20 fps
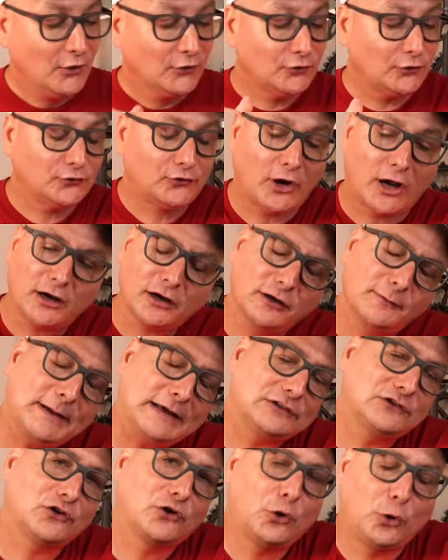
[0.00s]
So talking
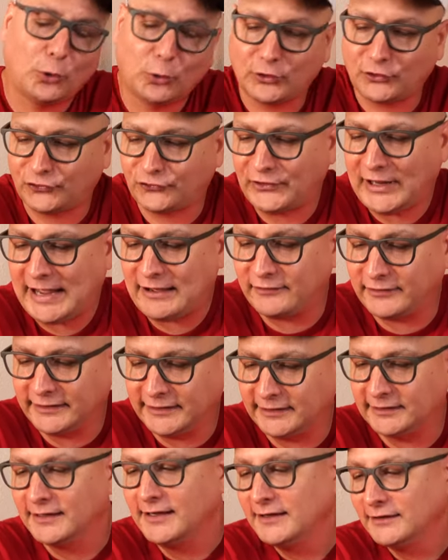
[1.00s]
about the core sound
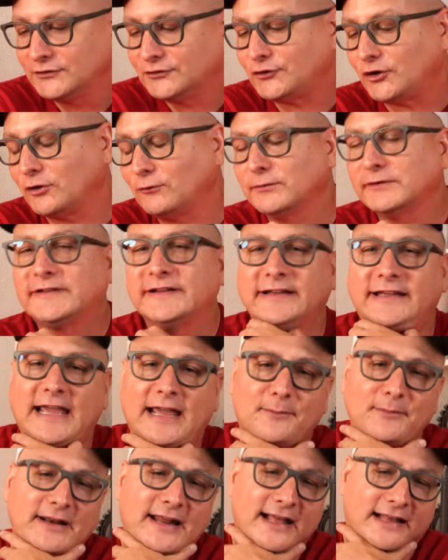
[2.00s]
here, starting with the
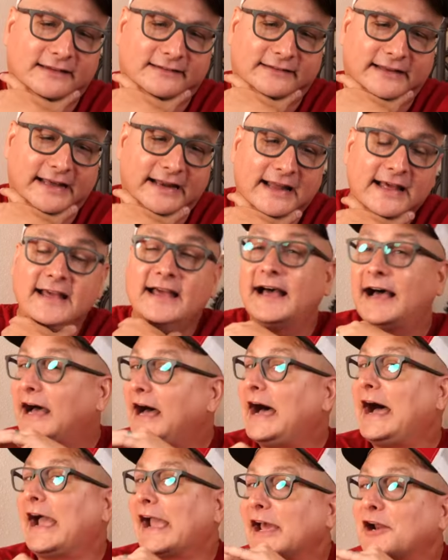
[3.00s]
gaming headset.
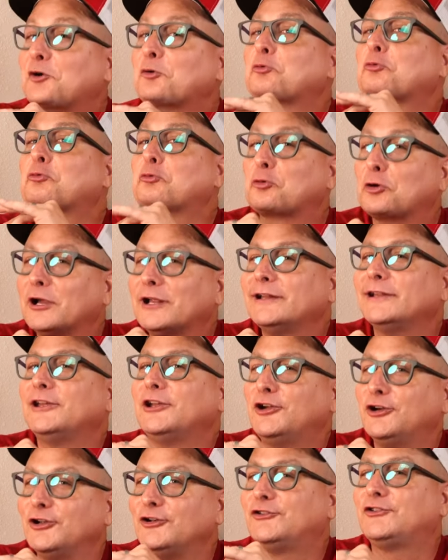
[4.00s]
I had a really
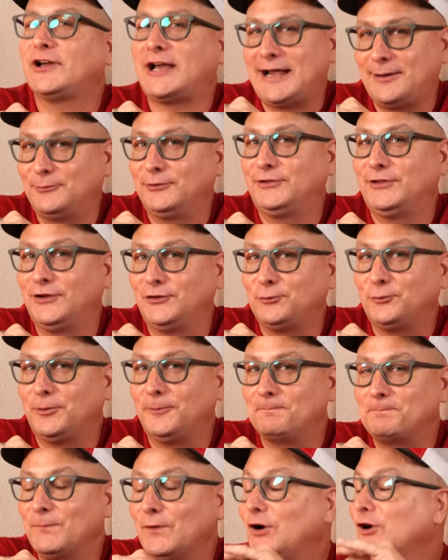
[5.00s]
good time with this
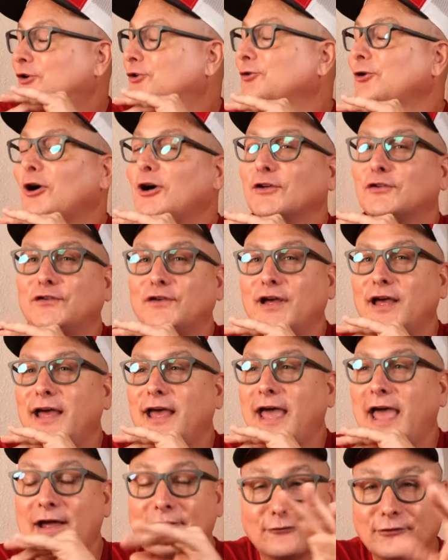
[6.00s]
one. Across
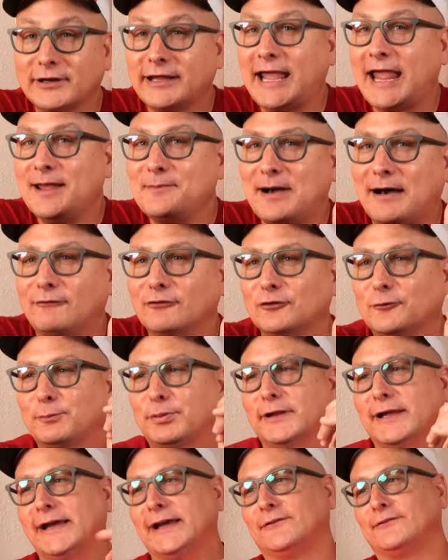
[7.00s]
every game I was
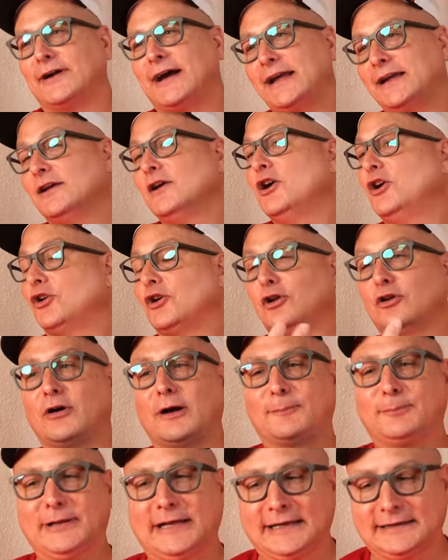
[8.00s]
playing, right? Y'all know I
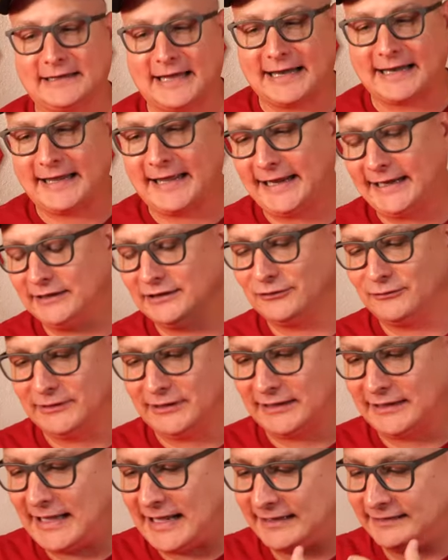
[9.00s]
play a lot of Halo and
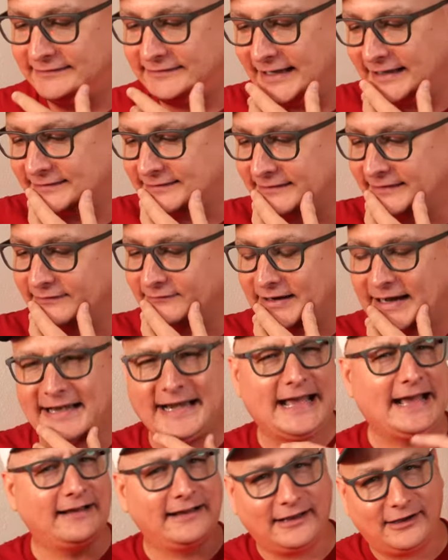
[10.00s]
a lot of Destiny right
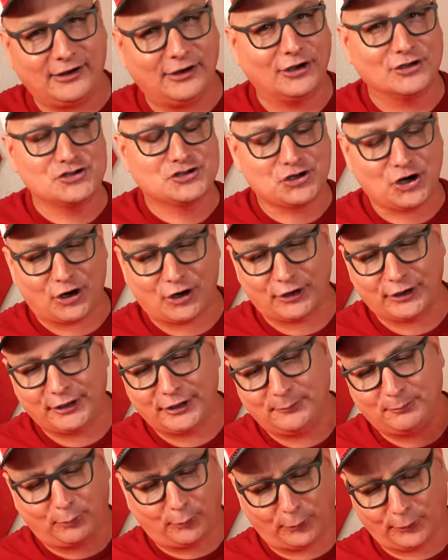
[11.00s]
now,
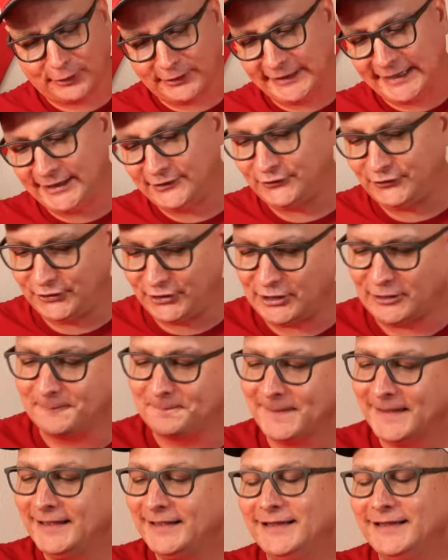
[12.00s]
Uncharted, Borderlands, you know?